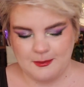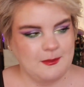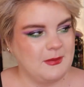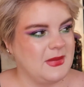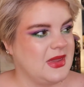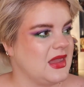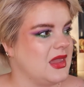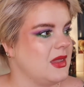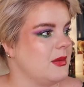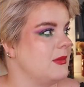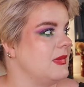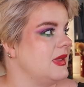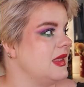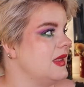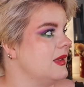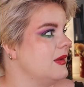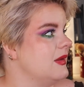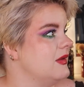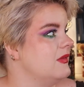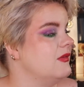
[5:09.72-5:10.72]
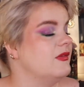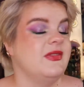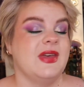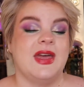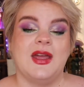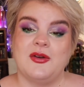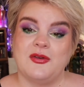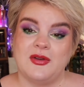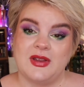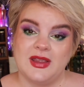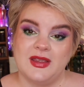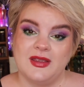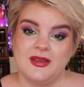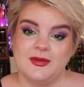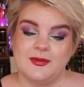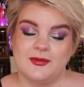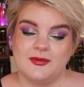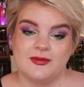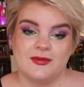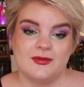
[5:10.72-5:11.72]
making me very,
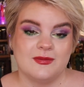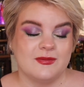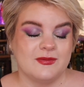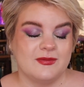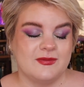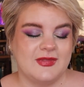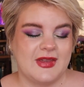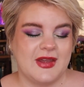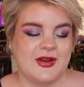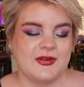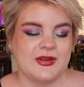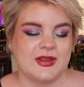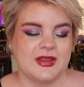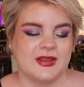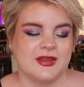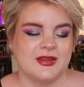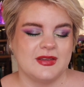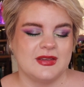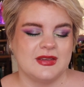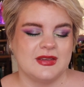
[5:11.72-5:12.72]
very,